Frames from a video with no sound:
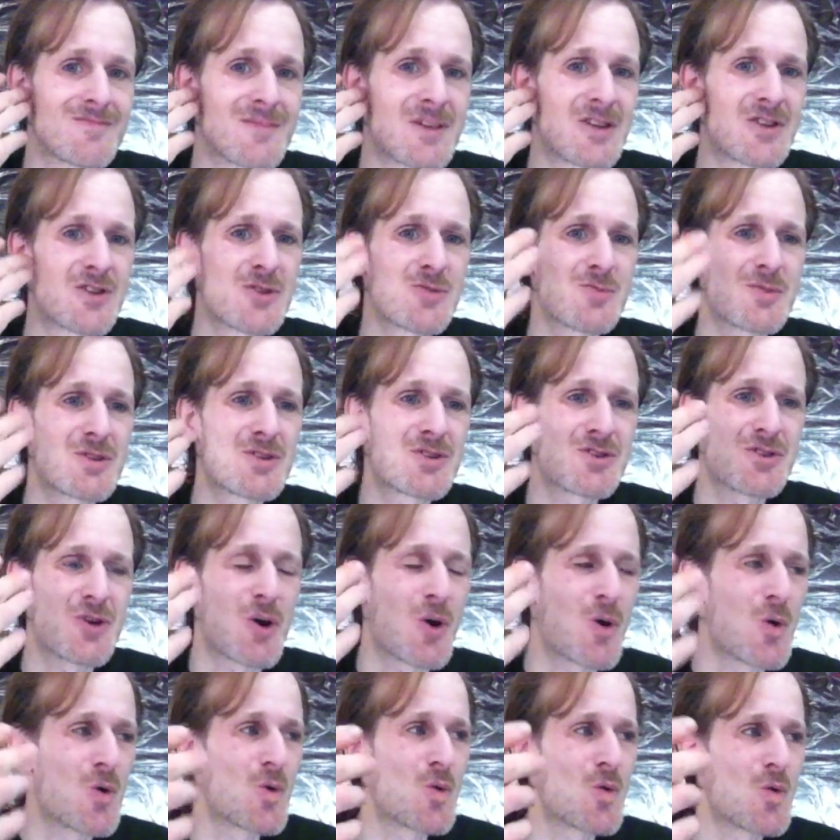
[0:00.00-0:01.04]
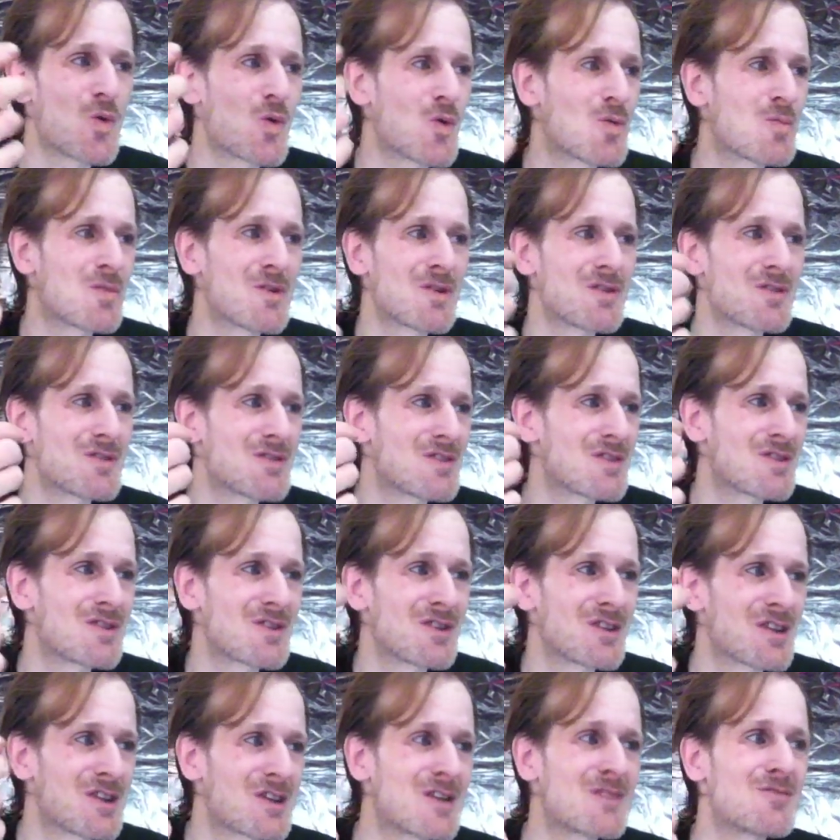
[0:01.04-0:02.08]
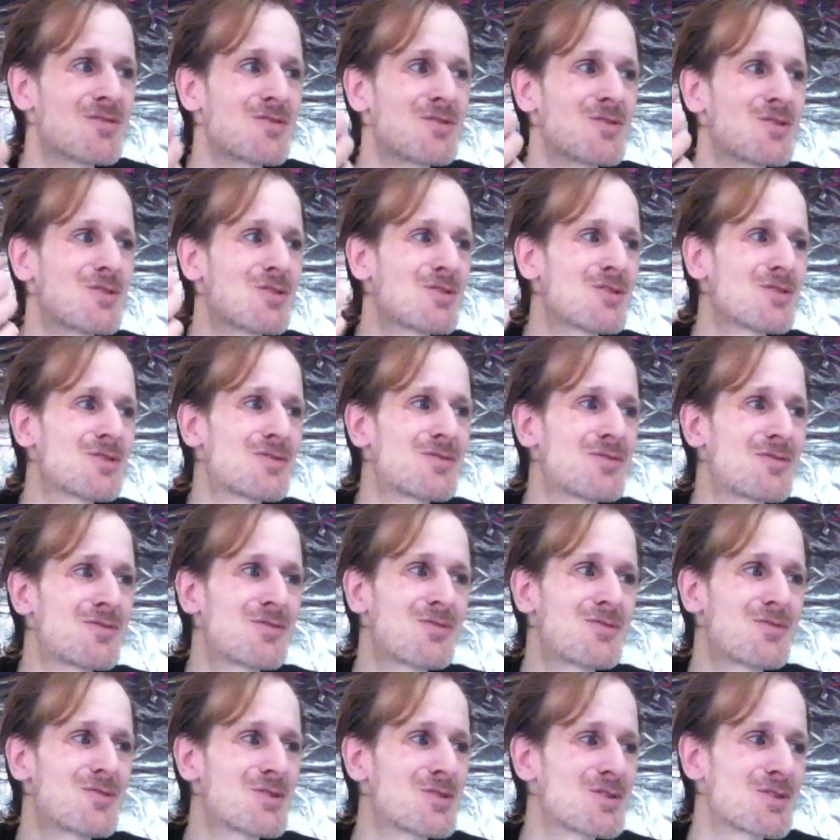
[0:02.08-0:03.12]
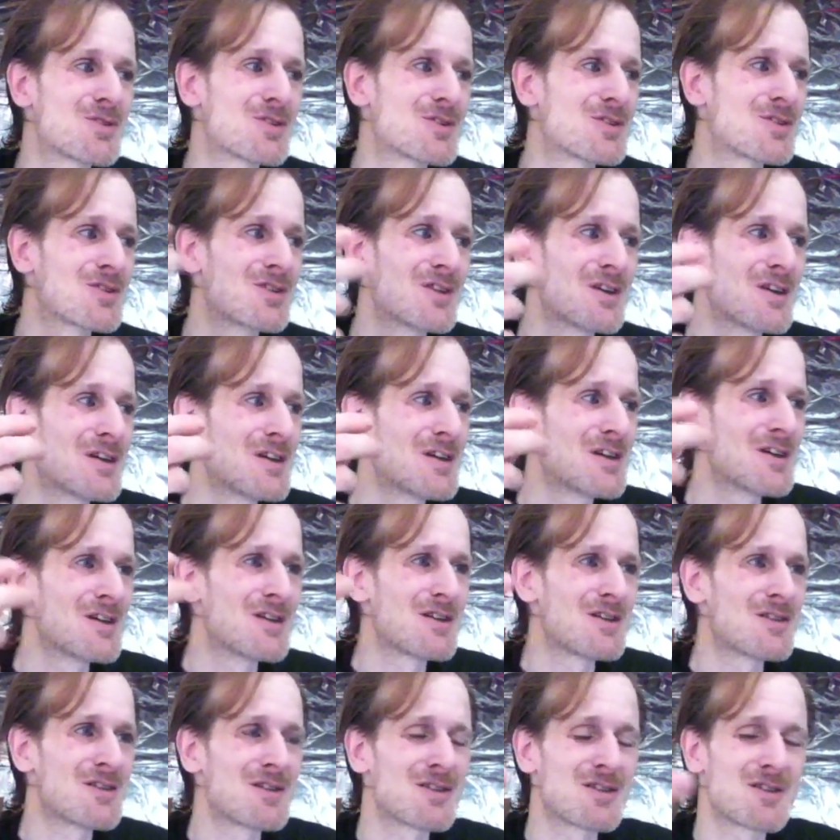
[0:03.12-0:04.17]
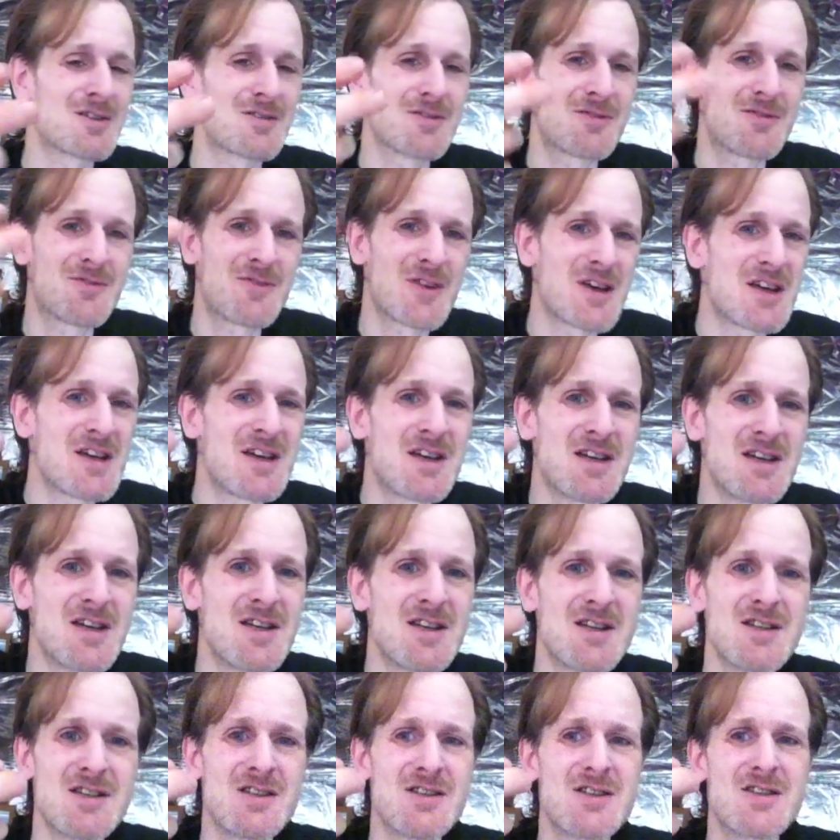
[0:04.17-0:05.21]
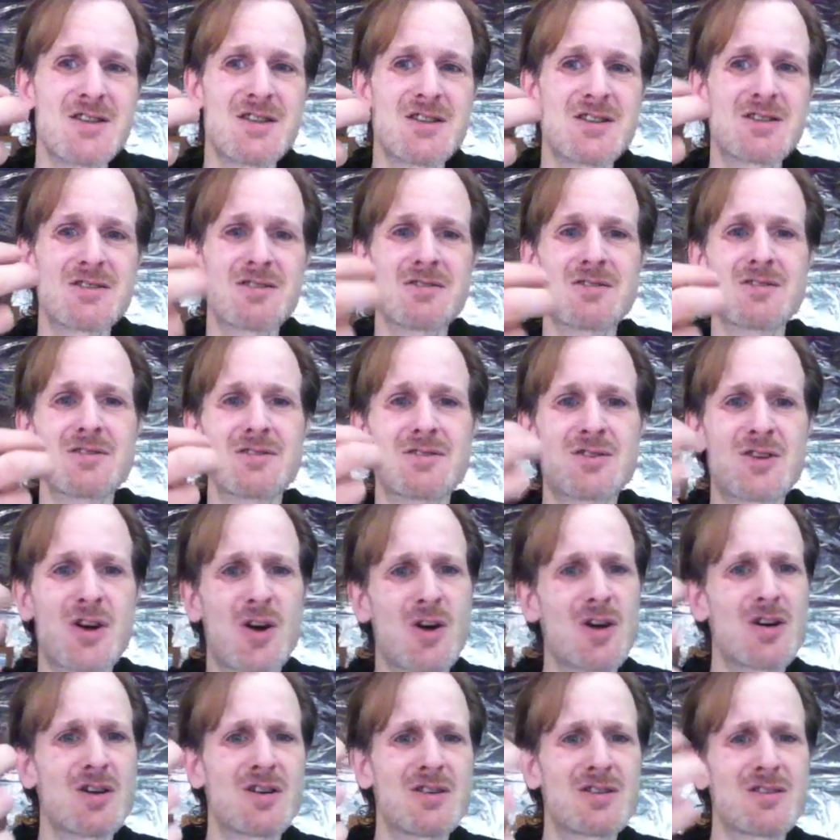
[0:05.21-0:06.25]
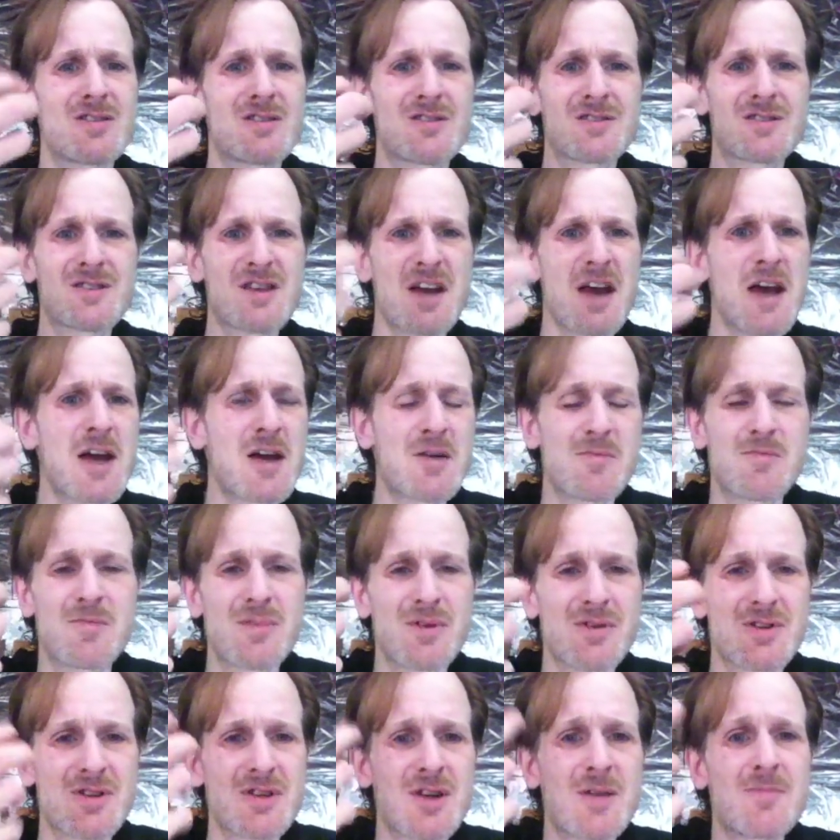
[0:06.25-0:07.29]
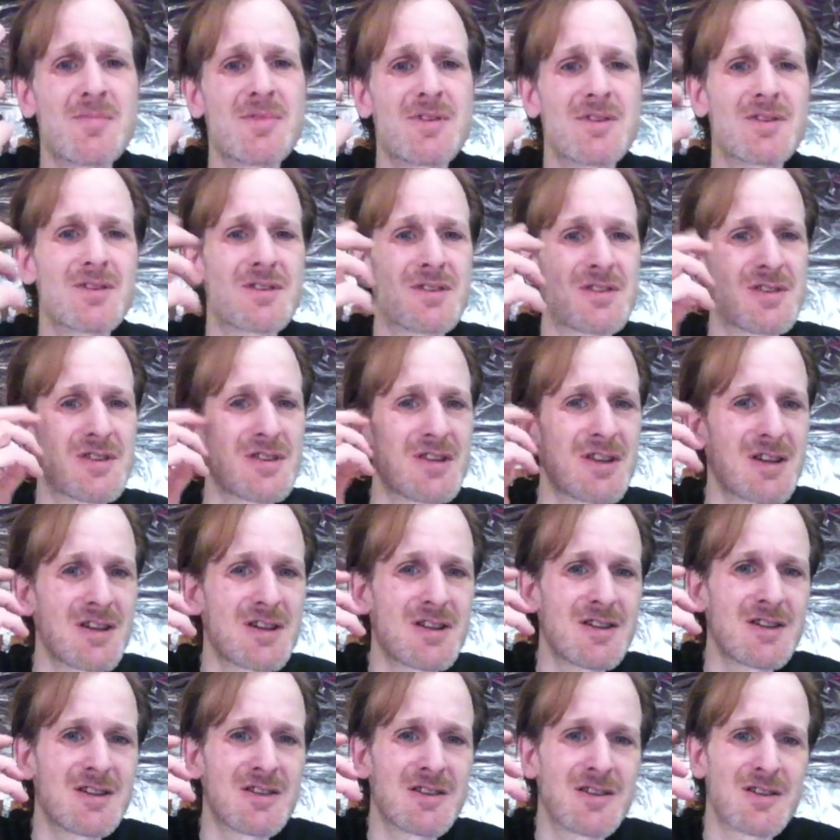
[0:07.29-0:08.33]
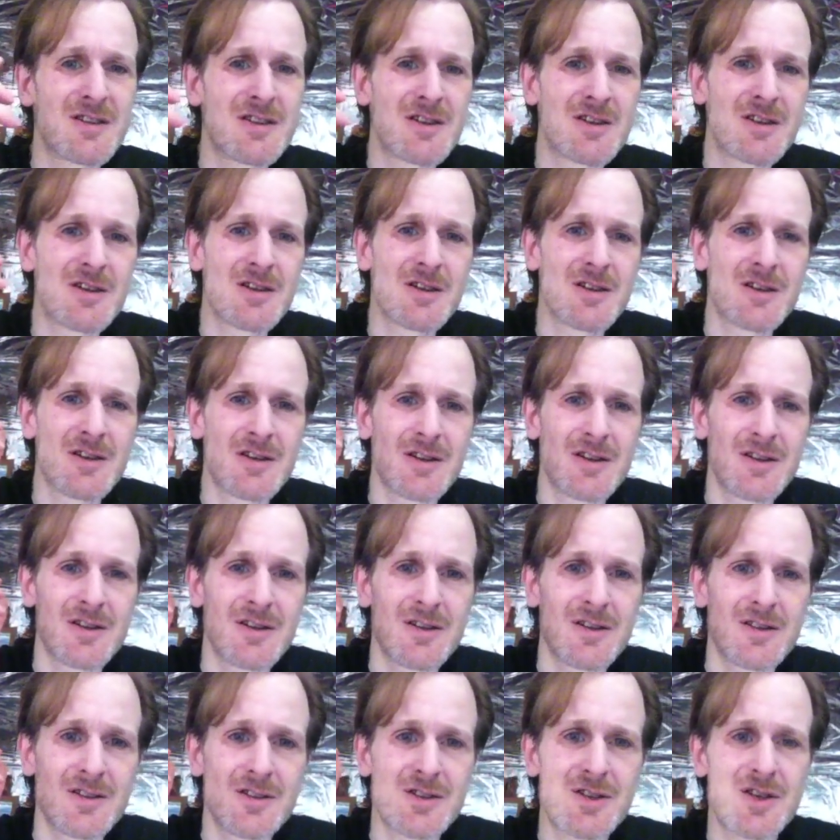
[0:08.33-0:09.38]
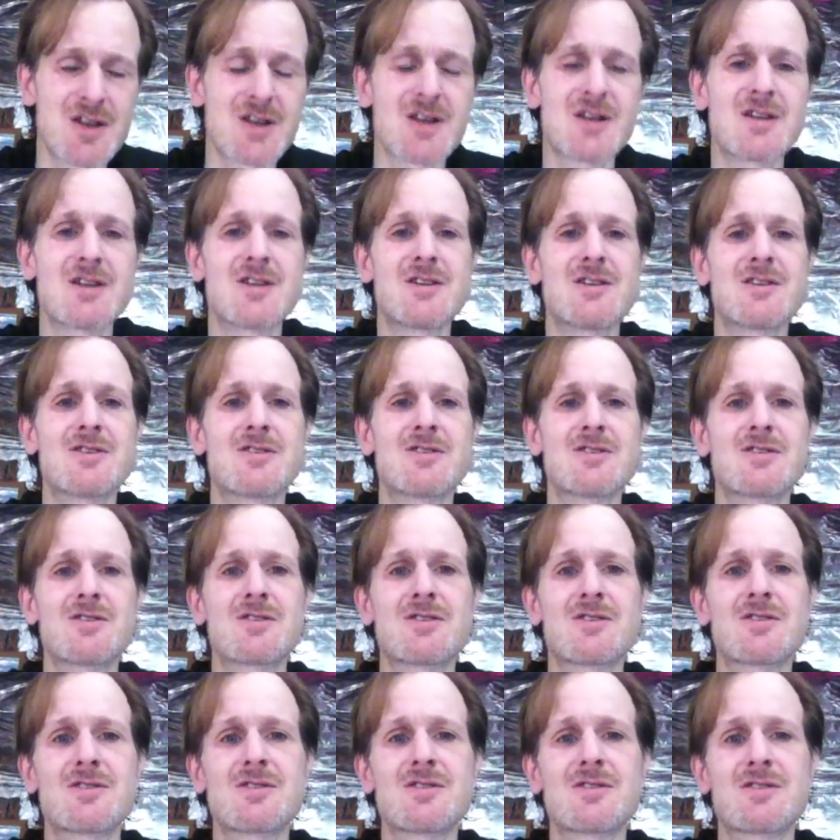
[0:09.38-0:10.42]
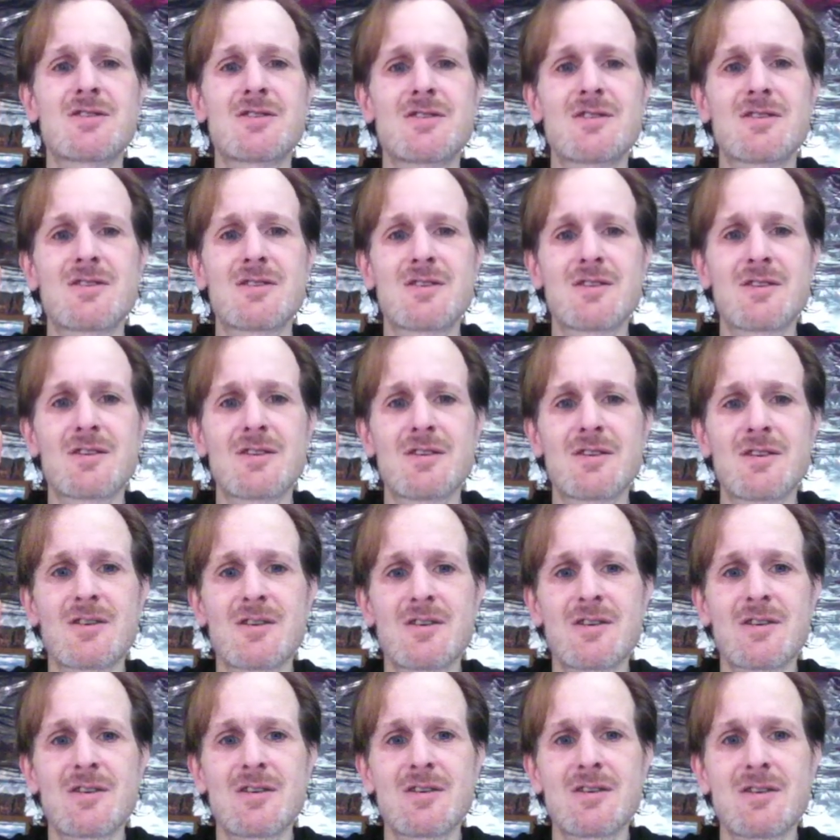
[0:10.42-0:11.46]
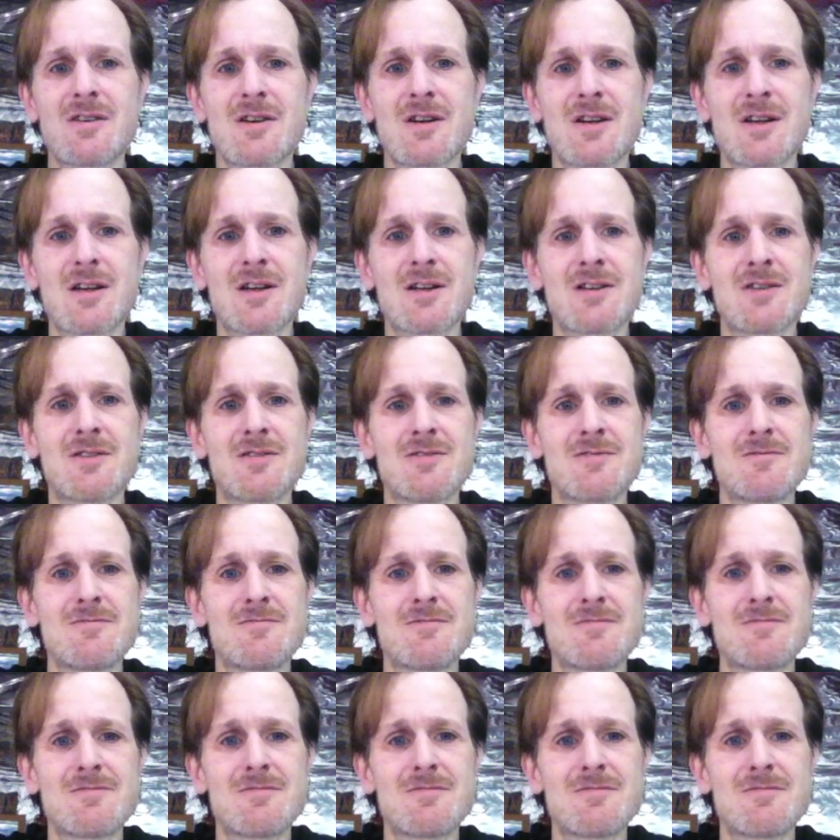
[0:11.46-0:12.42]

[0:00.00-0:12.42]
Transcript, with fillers: not so much tone, but level or or uh, phase, uh, uh, timbre, something, slight change, and